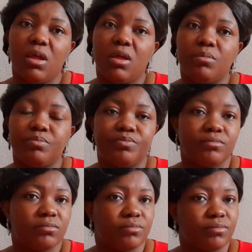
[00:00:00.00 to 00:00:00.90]
Um,
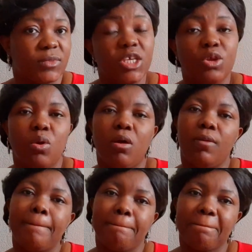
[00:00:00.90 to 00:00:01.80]
see you
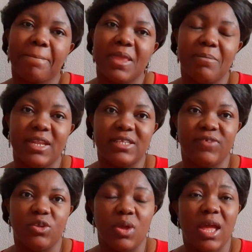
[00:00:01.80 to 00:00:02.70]
all in my next
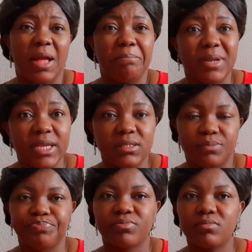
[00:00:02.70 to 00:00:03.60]
video. And
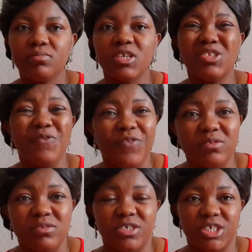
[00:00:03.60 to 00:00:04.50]
please, don't fail
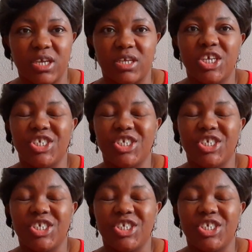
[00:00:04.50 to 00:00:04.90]
to share.